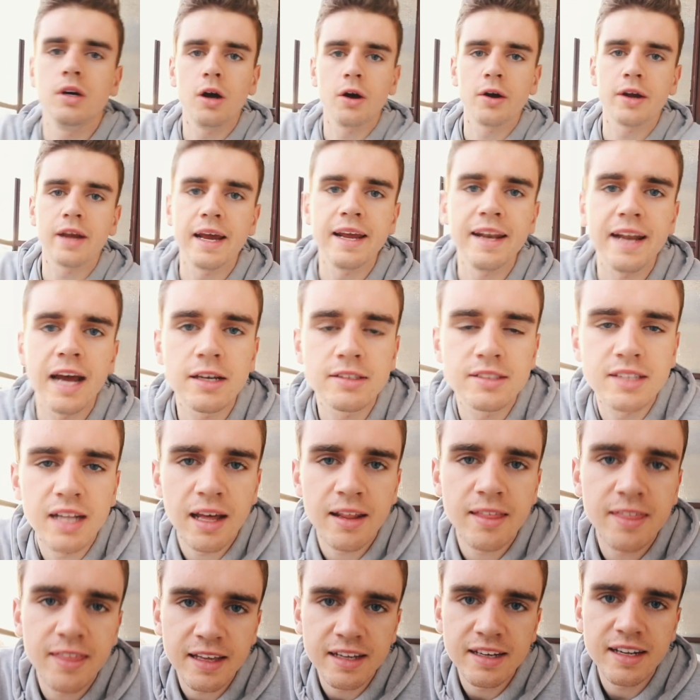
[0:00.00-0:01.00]
Okay, now to
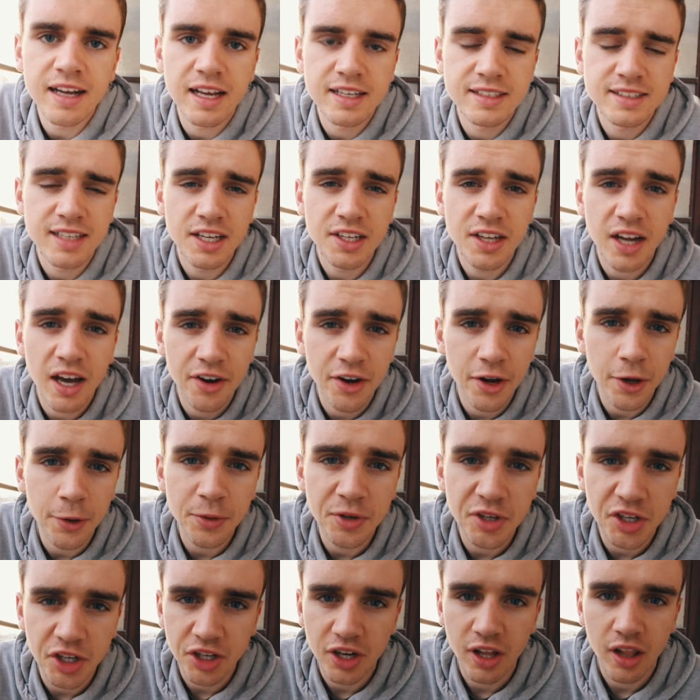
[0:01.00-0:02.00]
that thing that I said I know
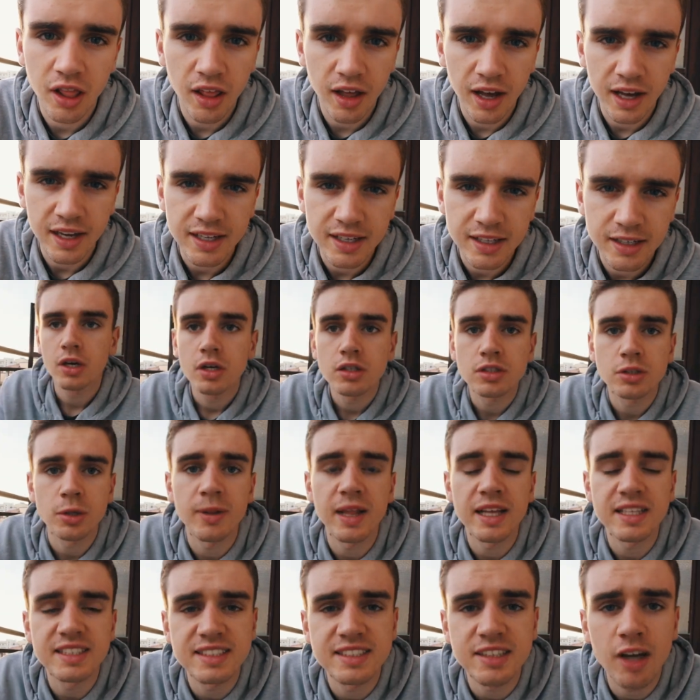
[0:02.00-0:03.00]
you're gonna like. So
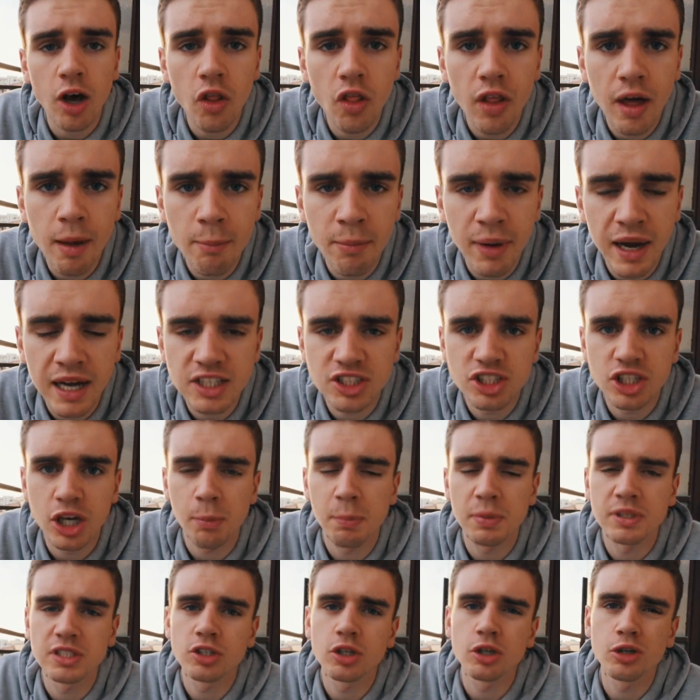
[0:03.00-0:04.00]
there's this online bike
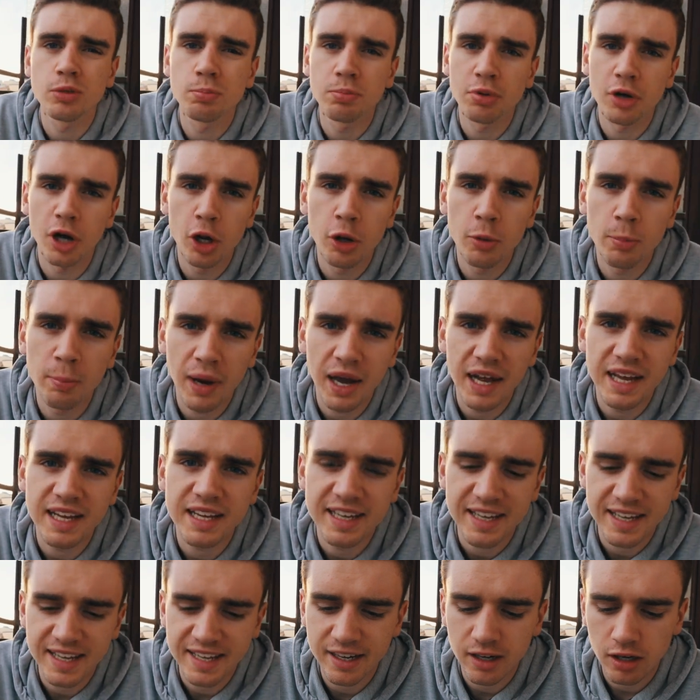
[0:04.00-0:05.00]
shop, it's called Pro Bike
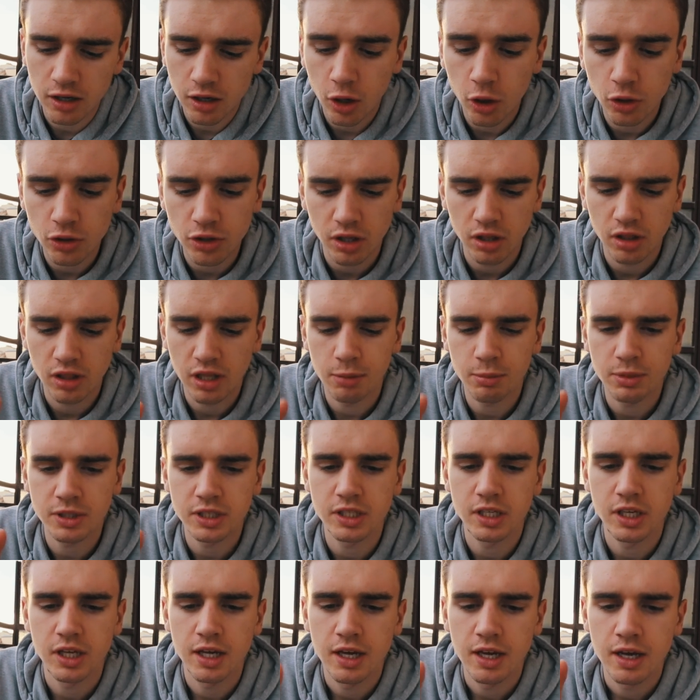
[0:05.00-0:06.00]
Kit. Hold on, let
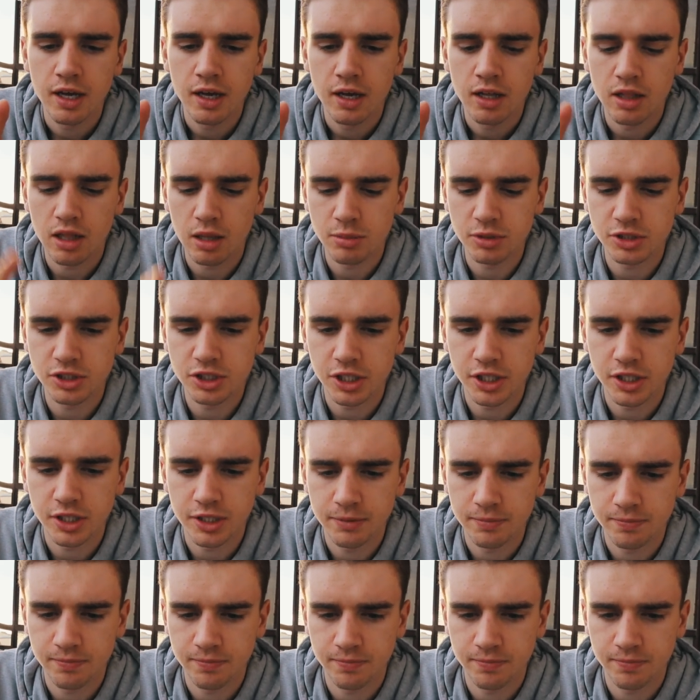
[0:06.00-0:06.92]
me let me show you.